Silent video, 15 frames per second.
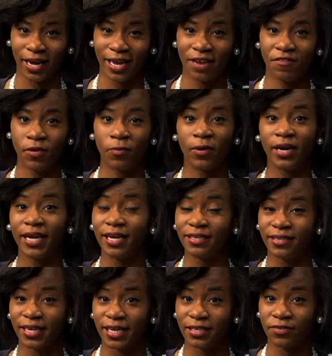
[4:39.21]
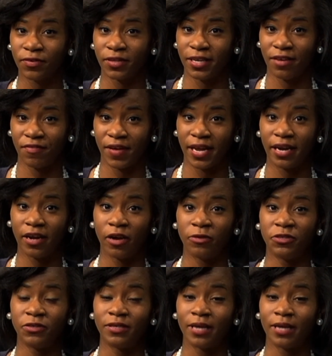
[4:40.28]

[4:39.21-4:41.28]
And if you want to get tickets for the event, go to